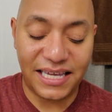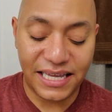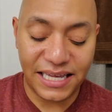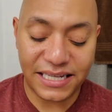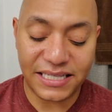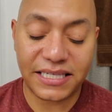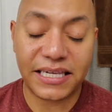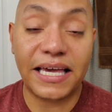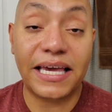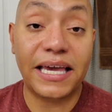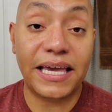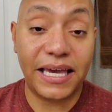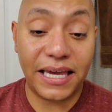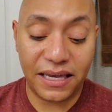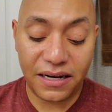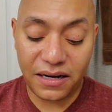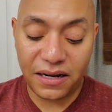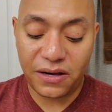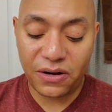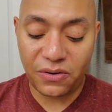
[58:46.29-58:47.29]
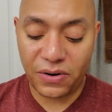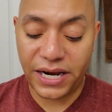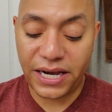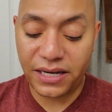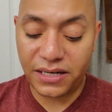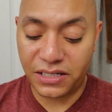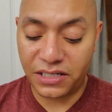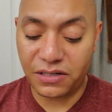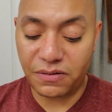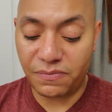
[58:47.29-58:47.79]
It's
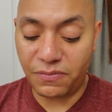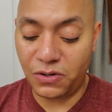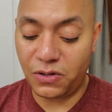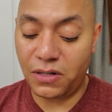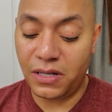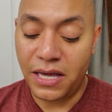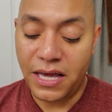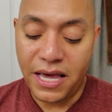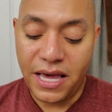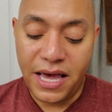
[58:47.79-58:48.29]
incredible.